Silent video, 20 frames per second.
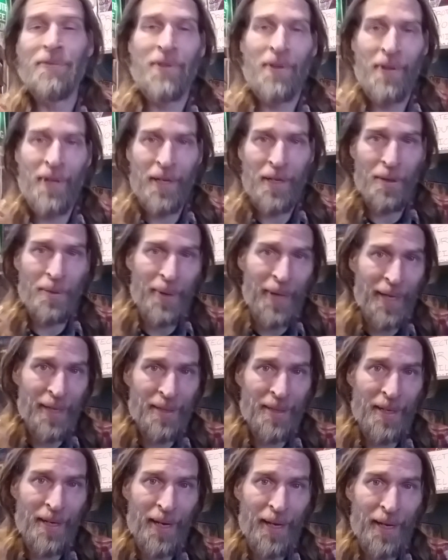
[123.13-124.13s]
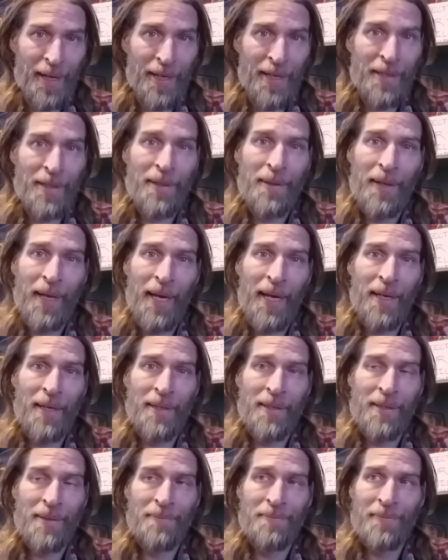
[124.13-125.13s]
they go hand in hand,
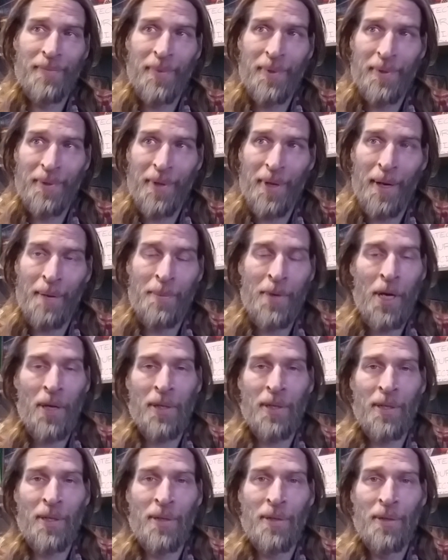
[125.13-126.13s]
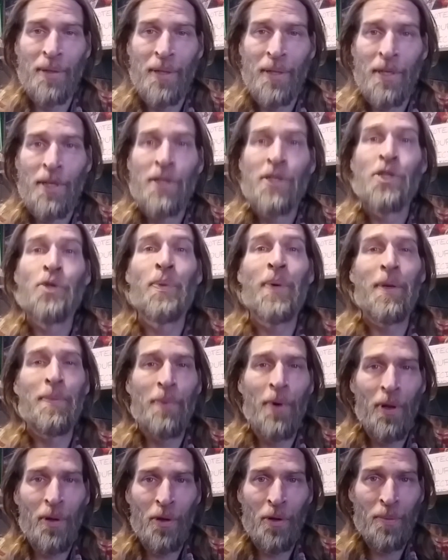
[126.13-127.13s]
and I'm not going to sweep
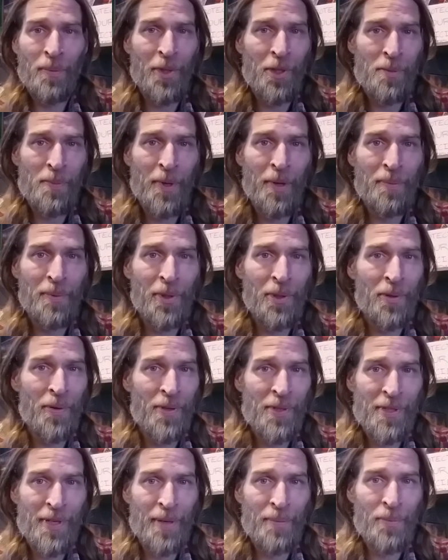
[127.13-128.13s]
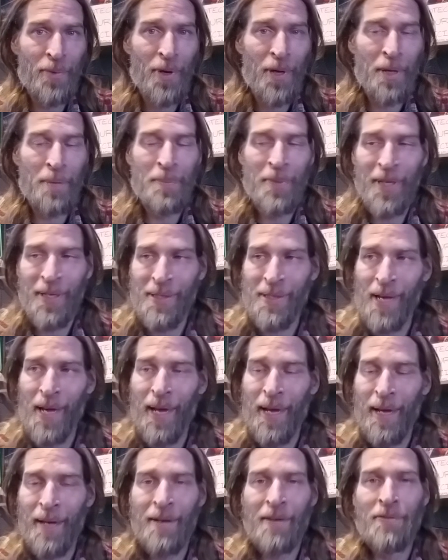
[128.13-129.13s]
all homeless people under the same rug, because
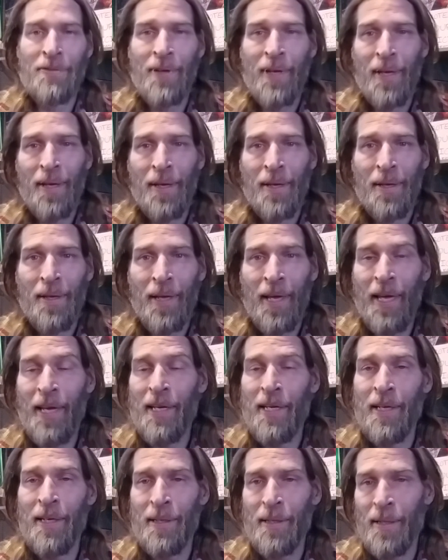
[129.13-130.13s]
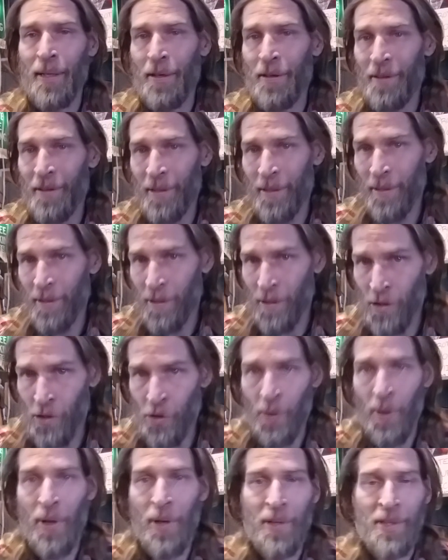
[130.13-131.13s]
I have a
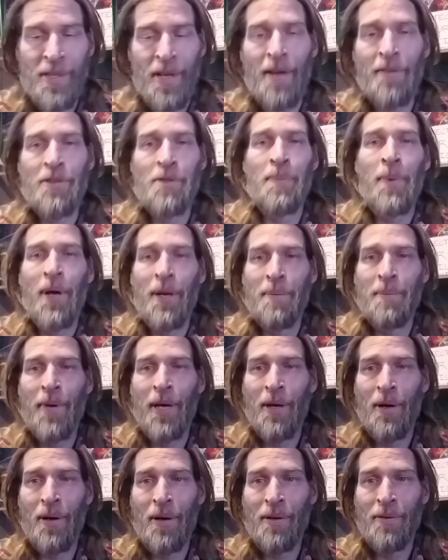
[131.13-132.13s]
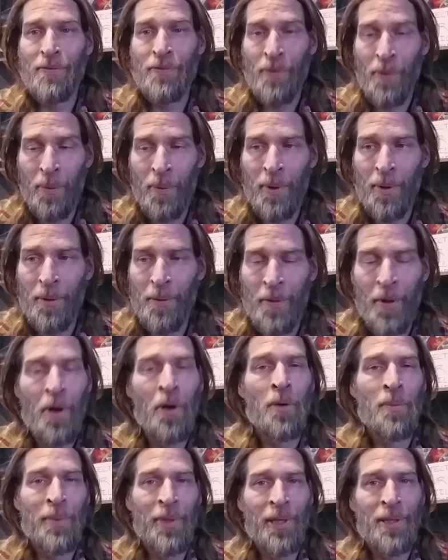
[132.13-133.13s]
strong soft spot in my heart for the
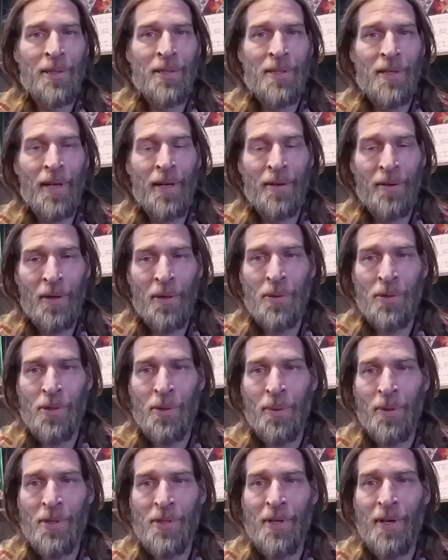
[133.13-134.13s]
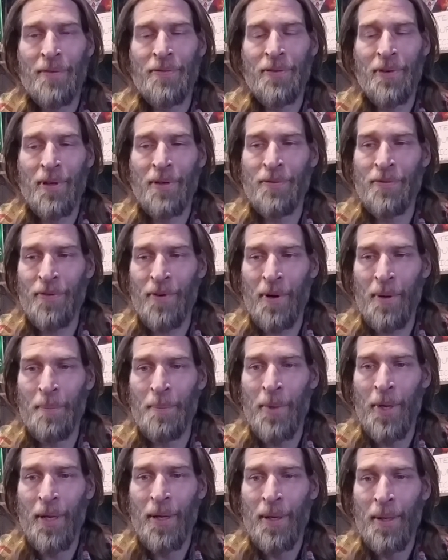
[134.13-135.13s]
homeless and those who are suffering
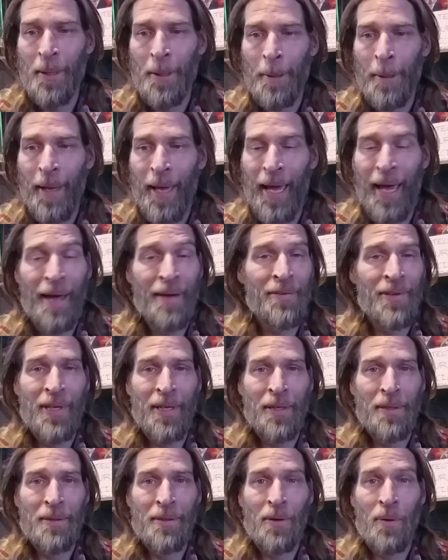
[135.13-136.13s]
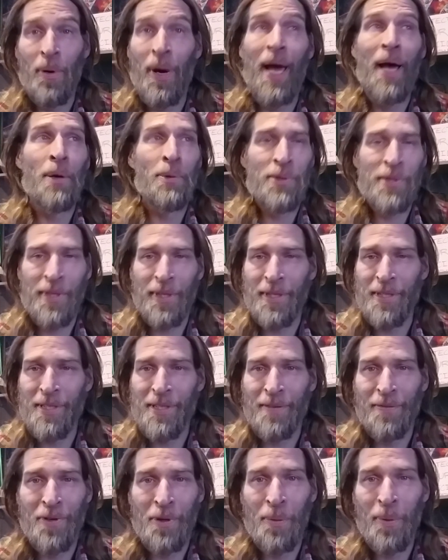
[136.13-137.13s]
from having, or houseless
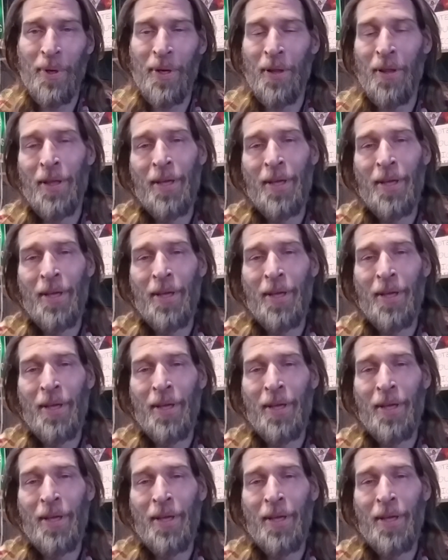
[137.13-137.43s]
if you will,